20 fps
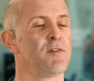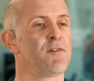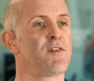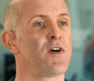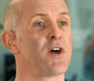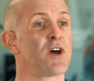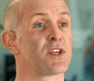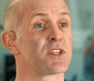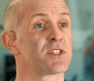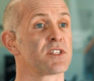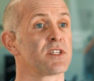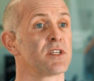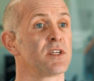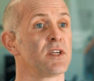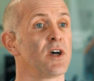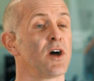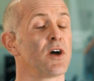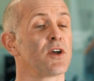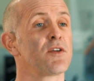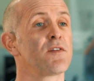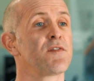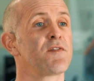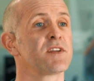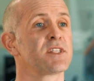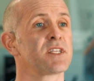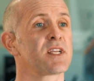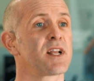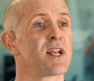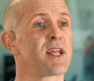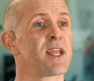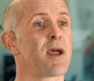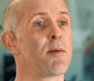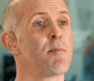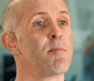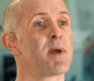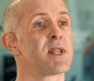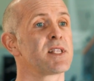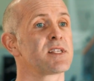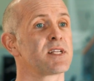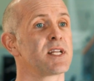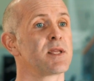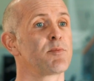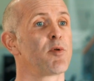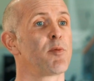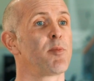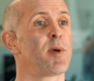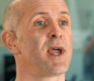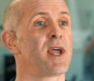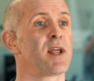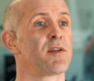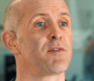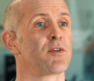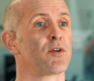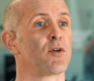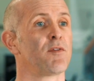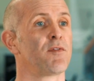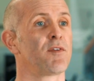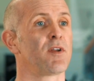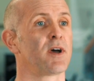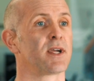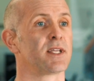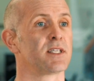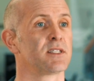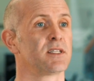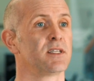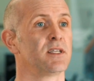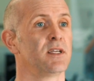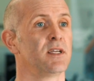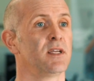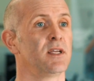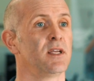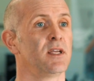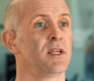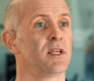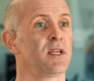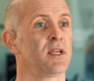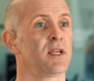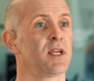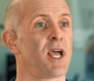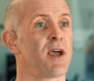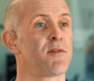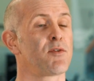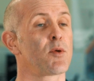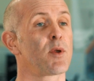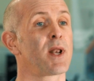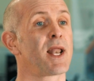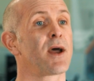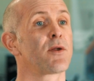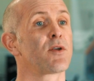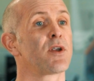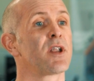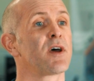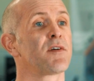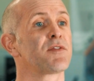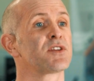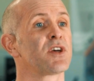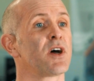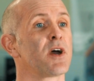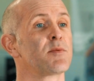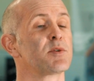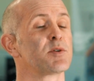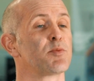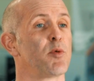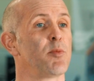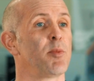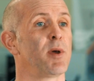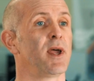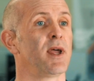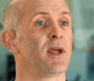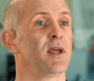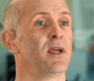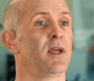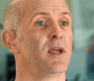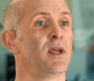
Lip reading: First, are you physically and mentally prepared for your flight? Have you allowed enough time to prepare?